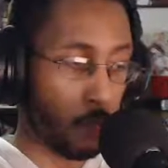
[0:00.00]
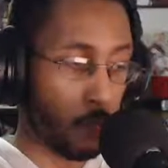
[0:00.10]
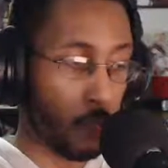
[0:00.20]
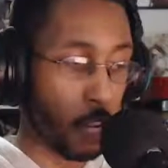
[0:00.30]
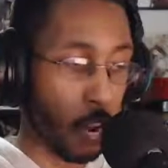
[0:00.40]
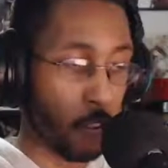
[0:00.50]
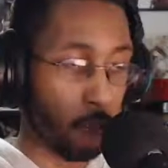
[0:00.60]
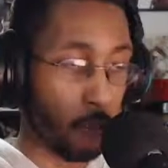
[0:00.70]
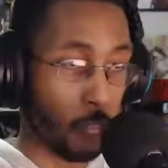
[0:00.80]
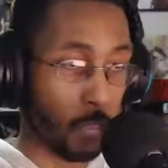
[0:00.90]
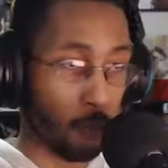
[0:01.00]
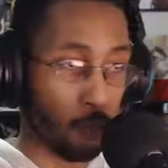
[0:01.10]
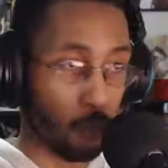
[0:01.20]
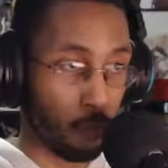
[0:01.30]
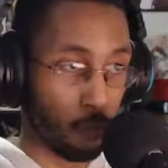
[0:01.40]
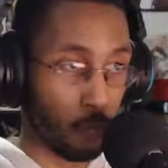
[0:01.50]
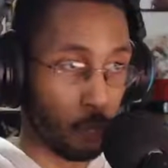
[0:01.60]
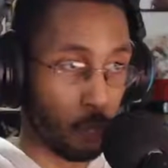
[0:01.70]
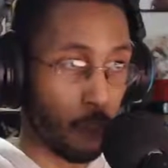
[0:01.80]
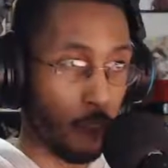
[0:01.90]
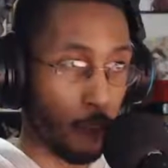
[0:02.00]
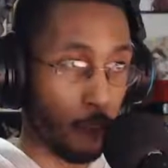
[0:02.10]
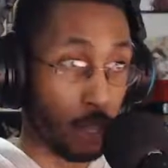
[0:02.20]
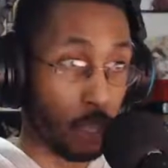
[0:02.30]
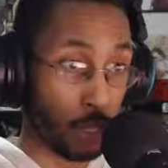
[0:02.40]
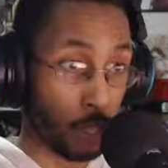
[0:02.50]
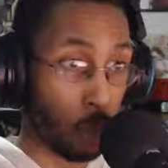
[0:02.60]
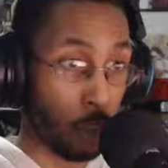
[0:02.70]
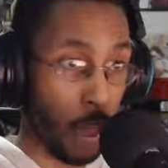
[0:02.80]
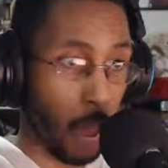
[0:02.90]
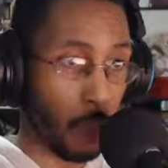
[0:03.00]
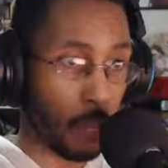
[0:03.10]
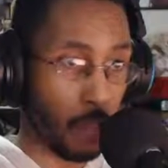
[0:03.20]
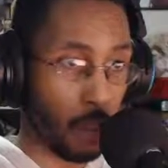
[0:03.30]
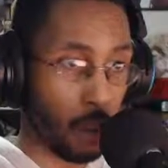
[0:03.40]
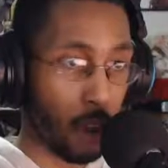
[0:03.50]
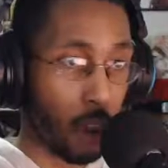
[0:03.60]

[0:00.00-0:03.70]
the kind of thing I'm pissed off about isn't going to happen again.